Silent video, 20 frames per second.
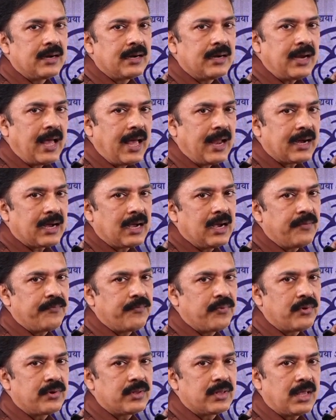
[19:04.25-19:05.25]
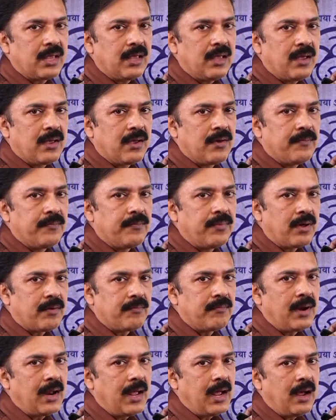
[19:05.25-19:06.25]
directly put the
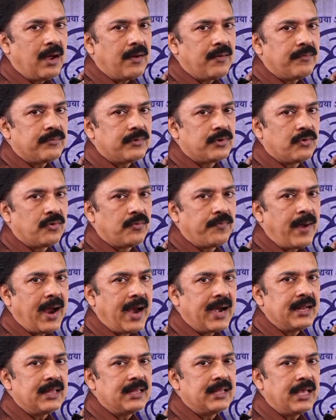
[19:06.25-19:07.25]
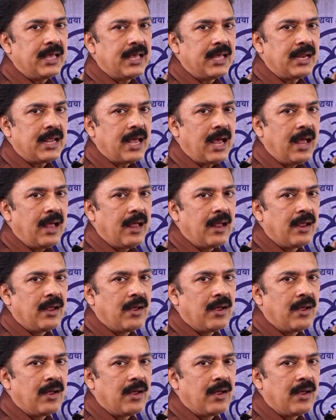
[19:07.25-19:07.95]
formula to find the area